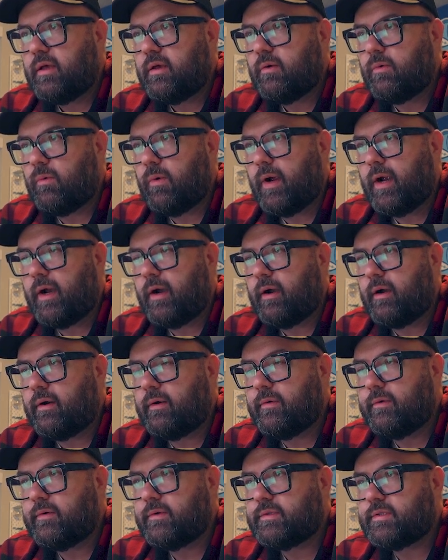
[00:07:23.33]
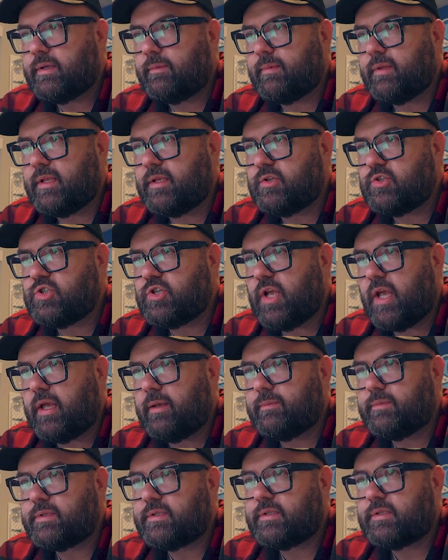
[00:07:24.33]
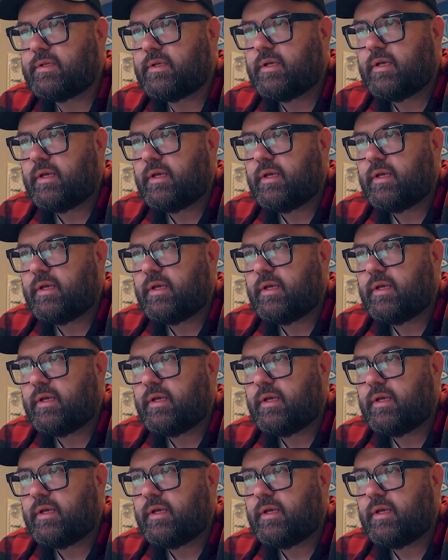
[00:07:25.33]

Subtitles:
where some of these shapes